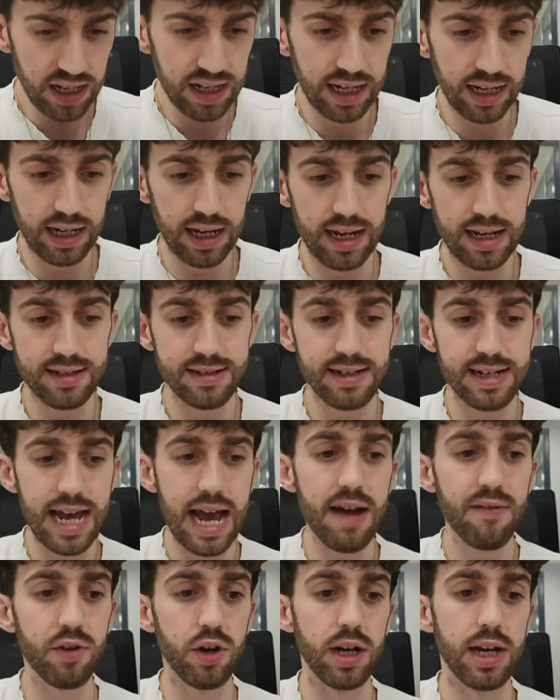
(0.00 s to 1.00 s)
Like, it's
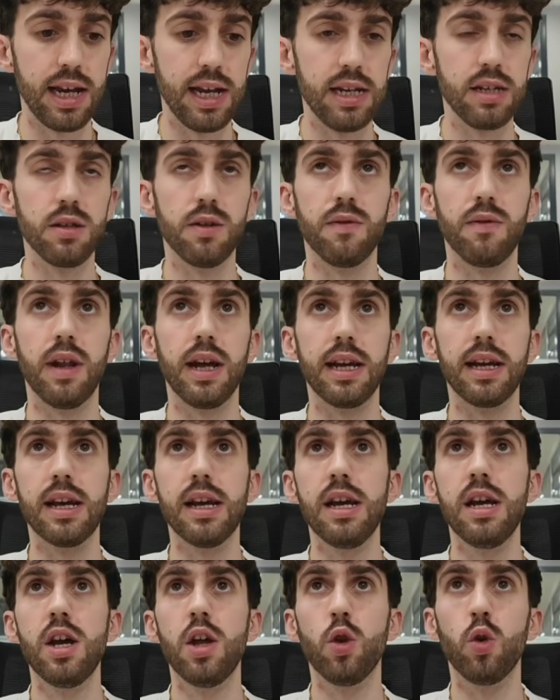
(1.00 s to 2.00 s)
never a case of
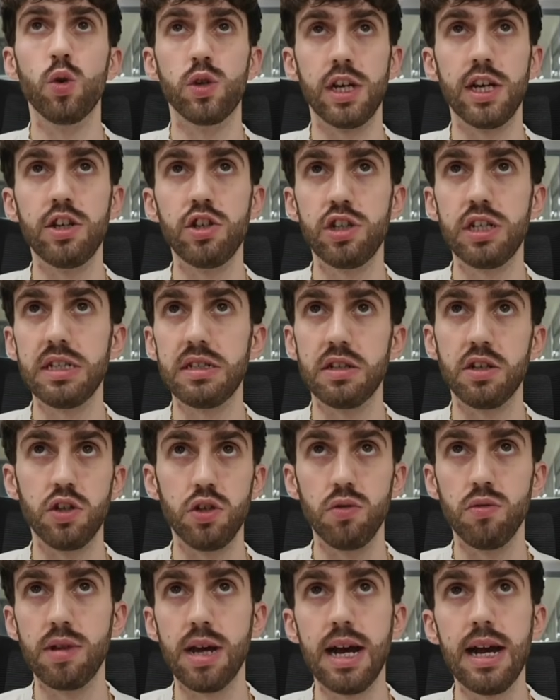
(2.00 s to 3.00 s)
like, those agencies
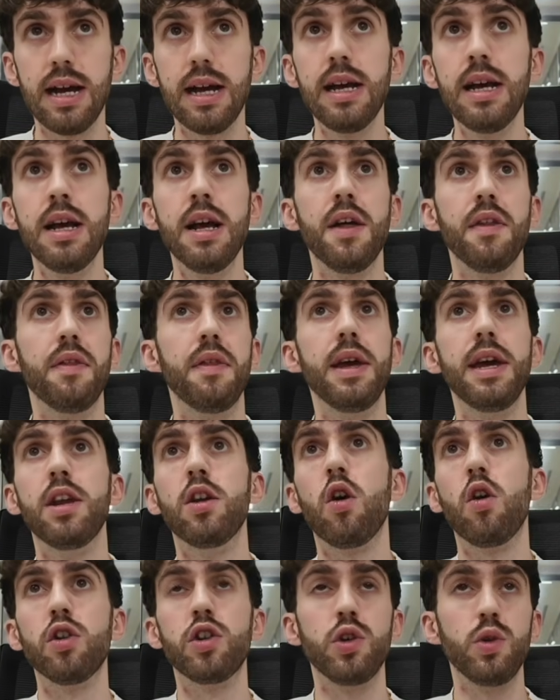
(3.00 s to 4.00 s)
that do that,
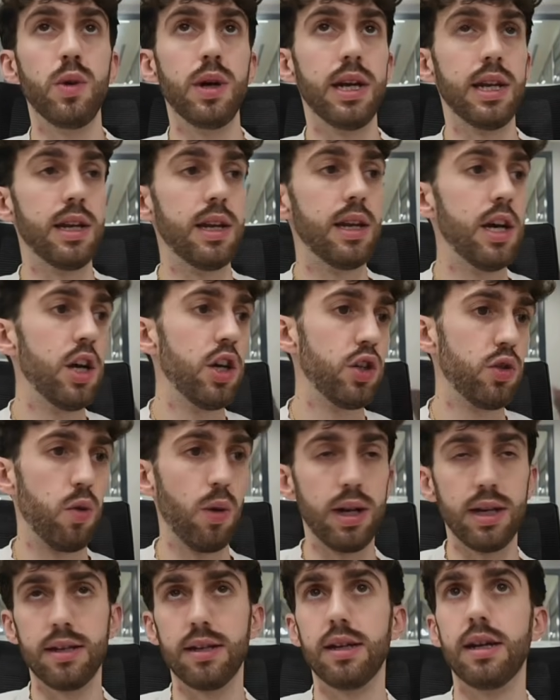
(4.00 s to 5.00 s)
they're not doing
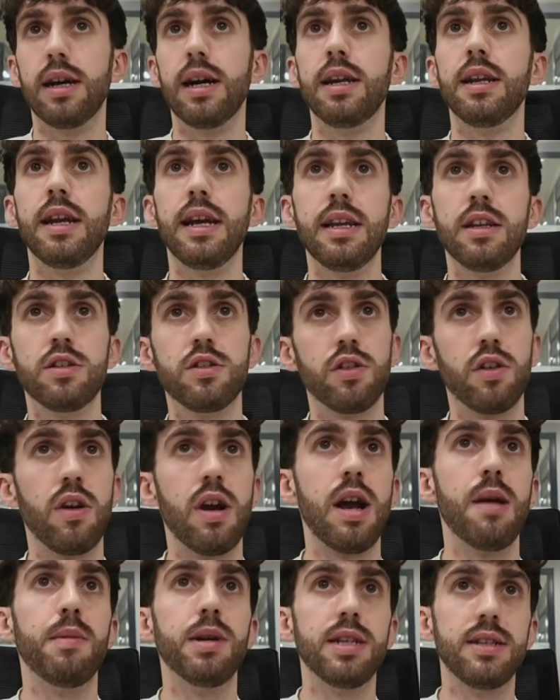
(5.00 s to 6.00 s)
Twitter and
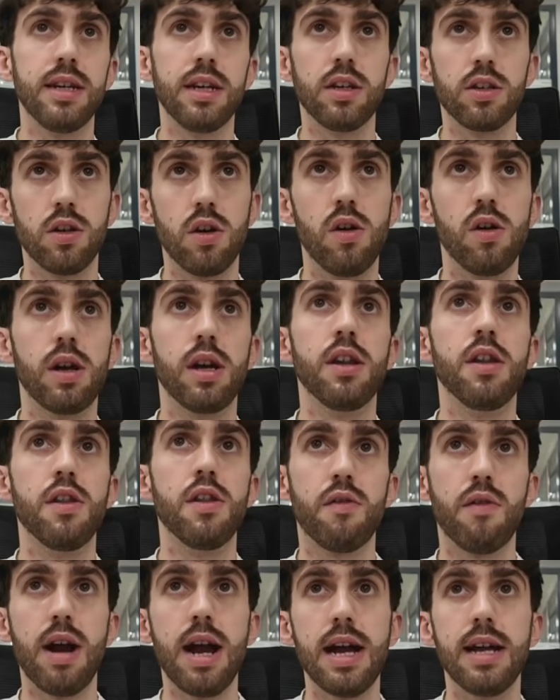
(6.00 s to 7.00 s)
Instagram and TikTok
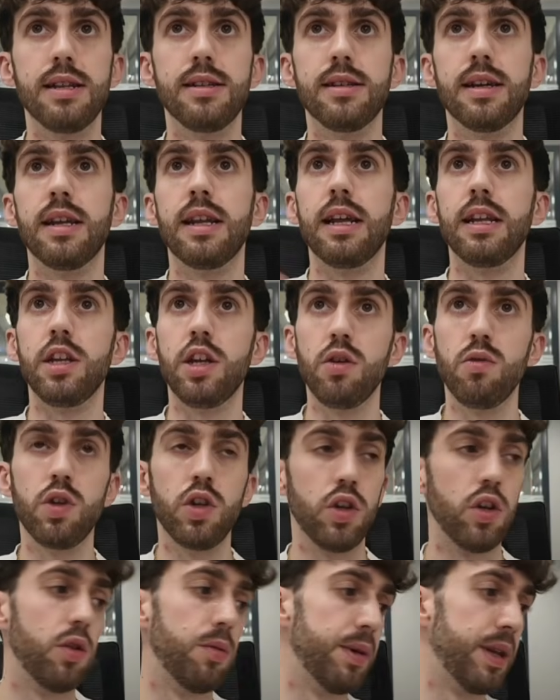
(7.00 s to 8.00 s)
and threads and then
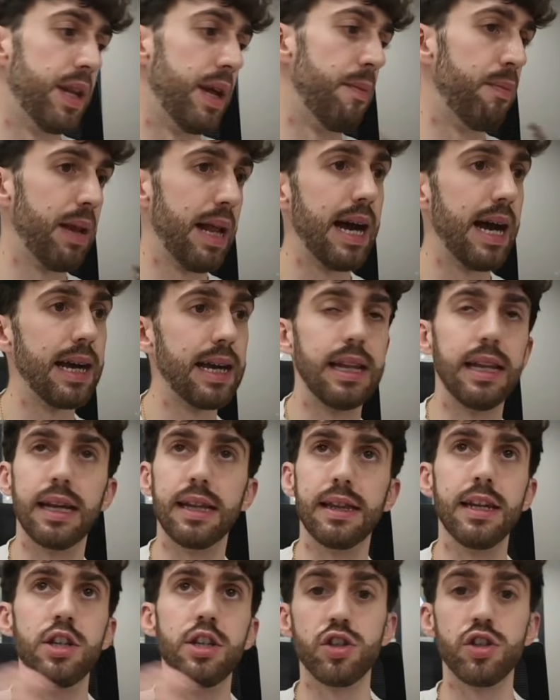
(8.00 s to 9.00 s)
YouTube and then black,
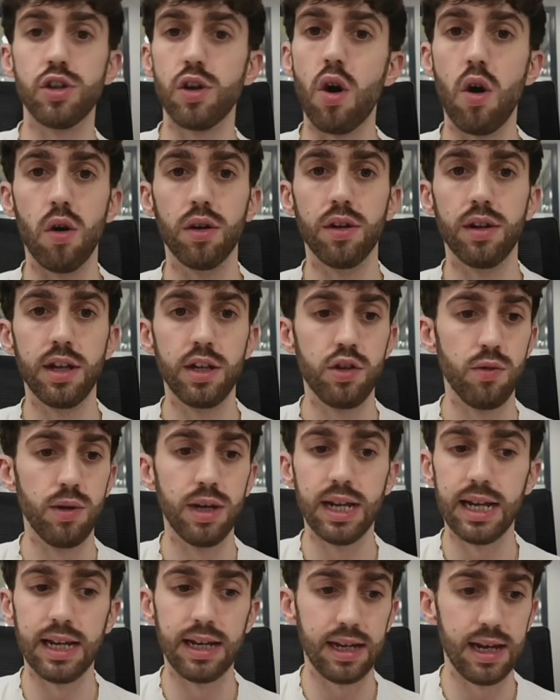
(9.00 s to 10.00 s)
like they're just not. They're
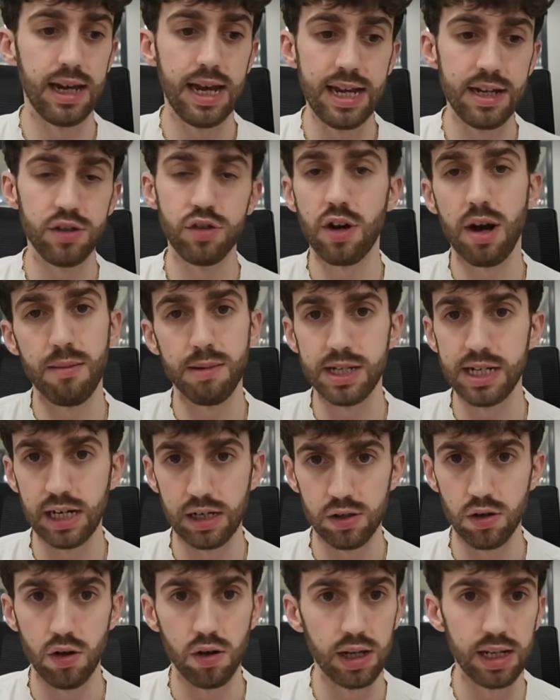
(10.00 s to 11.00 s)
doing like Instagram and
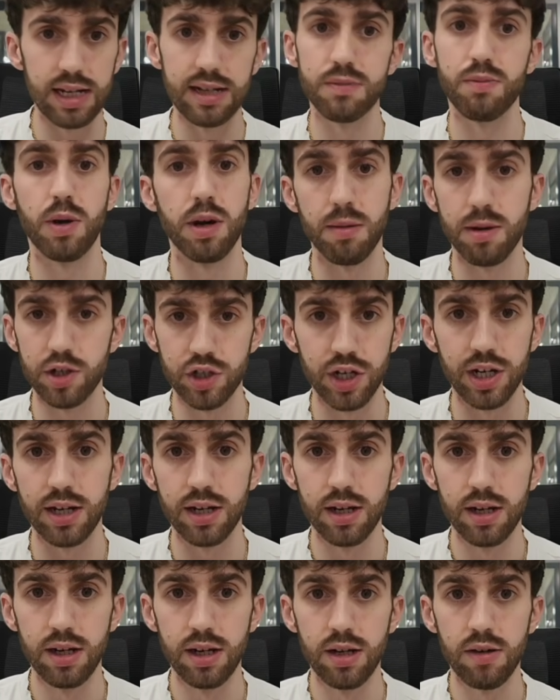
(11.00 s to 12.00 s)
TikTok, and that's pretty much
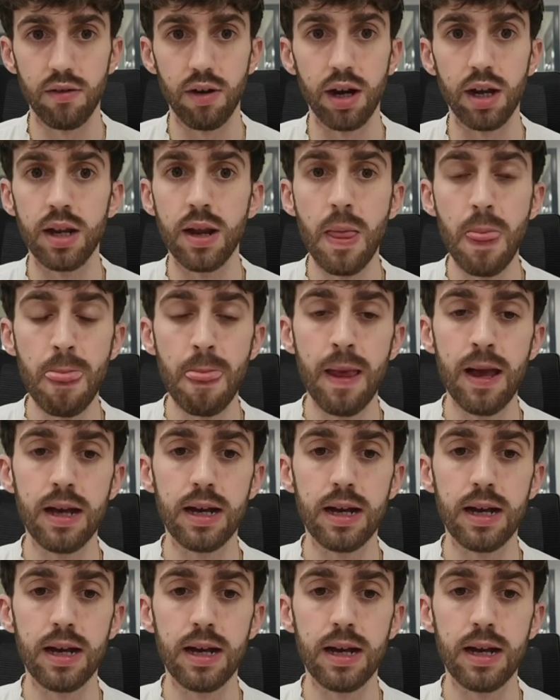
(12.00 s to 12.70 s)
it, right?